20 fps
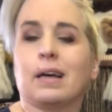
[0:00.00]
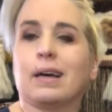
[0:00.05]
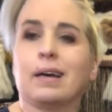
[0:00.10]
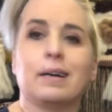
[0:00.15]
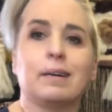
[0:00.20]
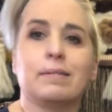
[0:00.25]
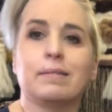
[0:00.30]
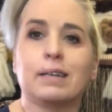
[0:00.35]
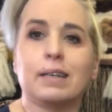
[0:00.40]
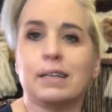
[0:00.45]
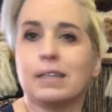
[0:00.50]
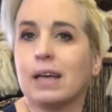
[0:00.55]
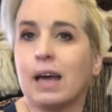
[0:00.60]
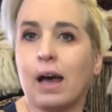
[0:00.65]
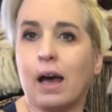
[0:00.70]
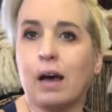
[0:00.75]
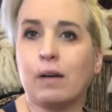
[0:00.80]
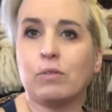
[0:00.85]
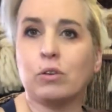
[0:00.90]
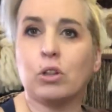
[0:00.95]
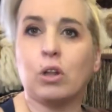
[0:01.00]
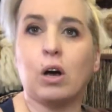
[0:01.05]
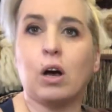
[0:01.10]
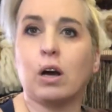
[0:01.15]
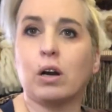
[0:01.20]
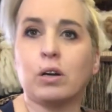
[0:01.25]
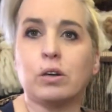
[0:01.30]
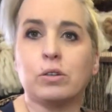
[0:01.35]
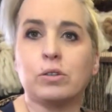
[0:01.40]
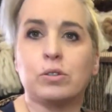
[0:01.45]
I don't need to have a
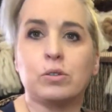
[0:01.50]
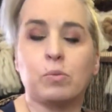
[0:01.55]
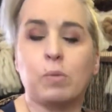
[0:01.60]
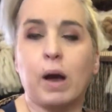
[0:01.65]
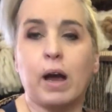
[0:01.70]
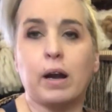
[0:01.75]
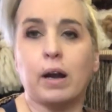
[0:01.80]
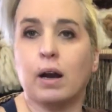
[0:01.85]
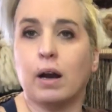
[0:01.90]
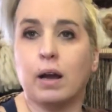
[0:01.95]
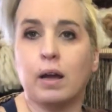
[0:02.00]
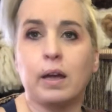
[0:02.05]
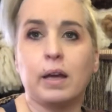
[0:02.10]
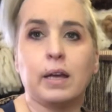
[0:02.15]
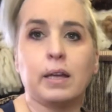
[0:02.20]
longer sweater